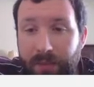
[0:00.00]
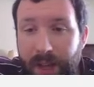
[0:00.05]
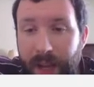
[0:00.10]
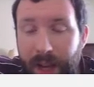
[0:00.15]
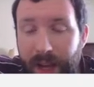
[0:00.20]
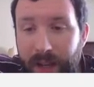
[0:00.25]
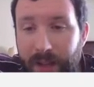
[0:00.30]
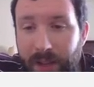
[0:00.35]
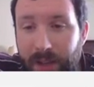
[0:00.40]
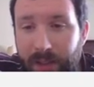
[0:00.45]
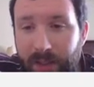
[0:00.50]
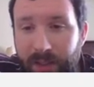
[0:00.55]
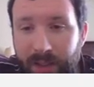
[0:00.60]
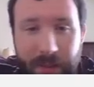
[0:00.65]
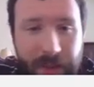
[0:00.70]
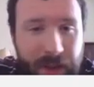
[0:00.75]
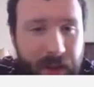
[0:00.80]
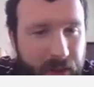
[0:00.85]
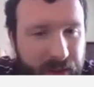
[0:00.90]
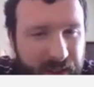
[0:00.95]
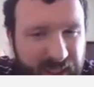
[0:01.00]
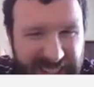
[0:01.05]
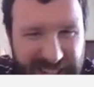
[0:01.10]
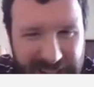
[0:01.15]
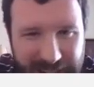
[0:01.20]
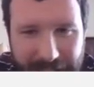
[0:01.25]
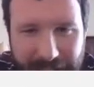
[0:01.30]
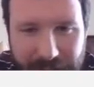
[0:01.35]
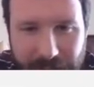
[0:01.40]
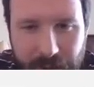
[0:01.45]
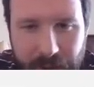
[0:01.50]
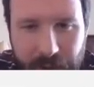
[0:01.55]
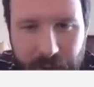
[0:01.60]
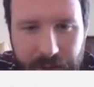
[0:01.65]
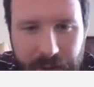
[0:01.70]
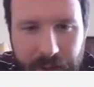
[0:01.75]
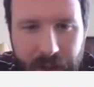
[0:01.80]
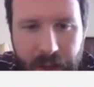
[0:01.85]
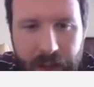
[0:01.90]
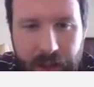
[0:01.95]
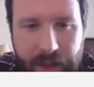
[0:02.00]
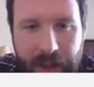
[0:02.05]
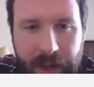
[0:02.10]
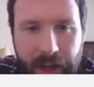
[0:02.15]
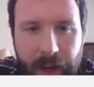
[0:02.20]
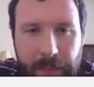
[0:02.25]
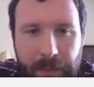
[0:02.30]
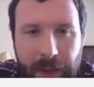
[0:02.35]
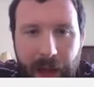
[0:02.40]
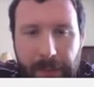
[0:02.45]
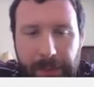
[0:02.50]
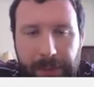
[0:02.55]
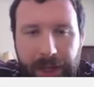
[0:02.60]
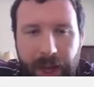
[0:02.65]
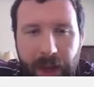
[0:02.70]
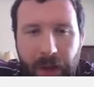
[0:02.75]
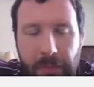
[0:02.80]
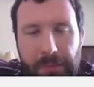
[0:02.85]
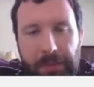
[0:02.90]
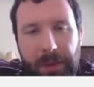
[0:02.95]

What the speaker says: kind of just some of those C naturals that are popping out,